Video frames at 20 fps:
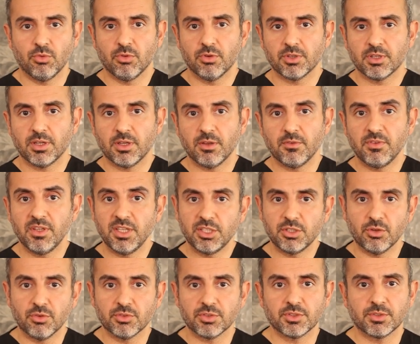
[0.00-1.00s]
or
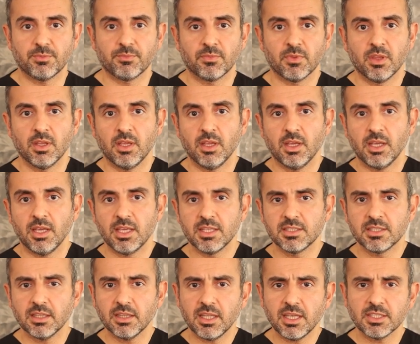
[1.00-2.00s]
VTOS,
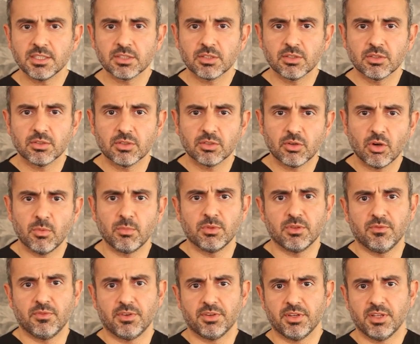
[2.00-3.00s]
it's a less
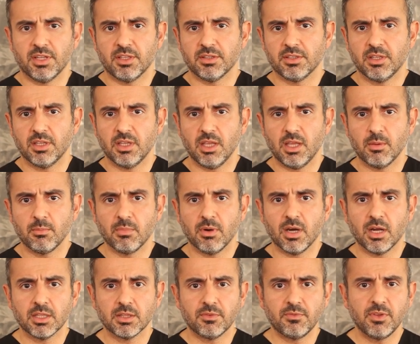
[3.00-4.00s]
common variant,
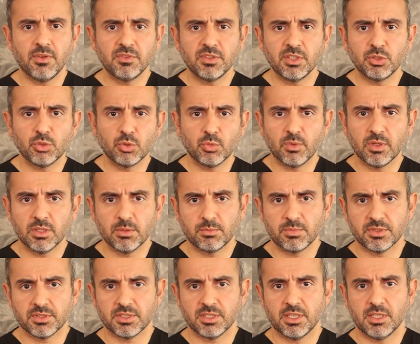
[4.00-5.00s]
about 15 to
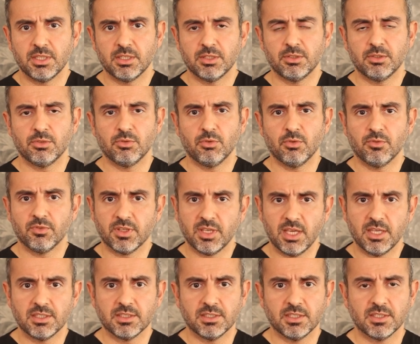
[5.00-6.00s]
20% of
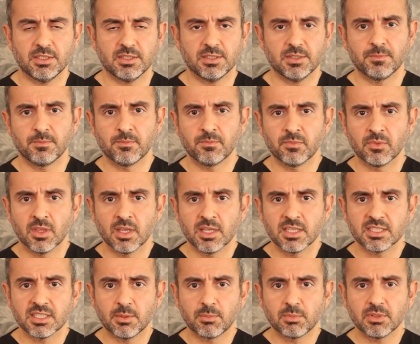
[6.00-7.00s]
cases.
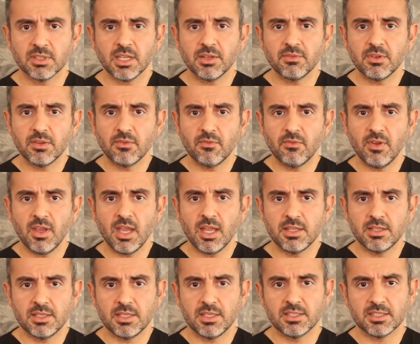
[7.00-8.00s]
Subclavian
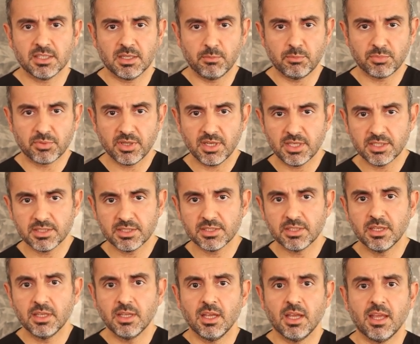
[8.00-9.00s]
vein is
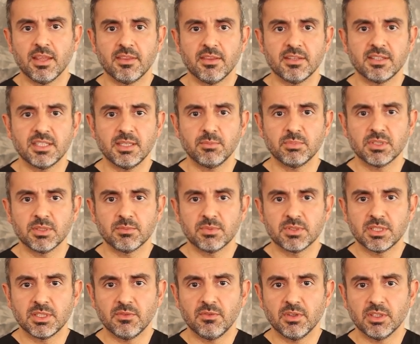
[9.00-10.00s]
compressed, and the symptoms
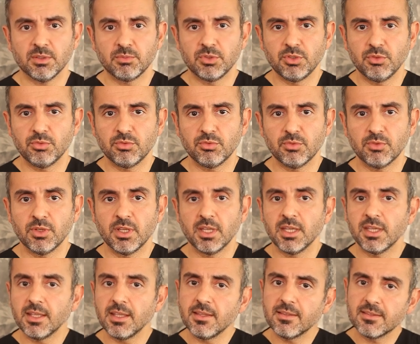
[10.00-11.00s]
develop due to
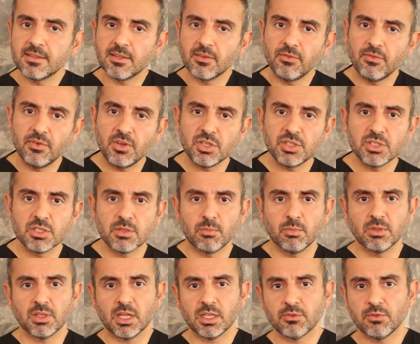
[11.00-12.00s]
insufficient
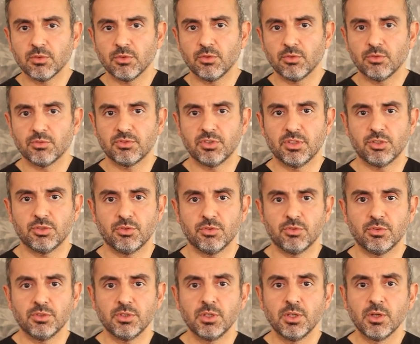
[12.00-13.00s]
blood flow
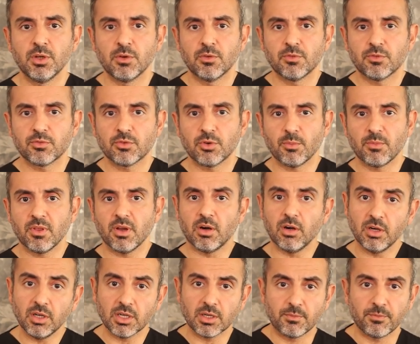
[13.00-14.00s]
return from the
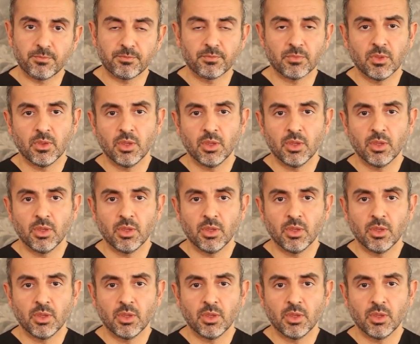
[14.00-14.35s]
arm.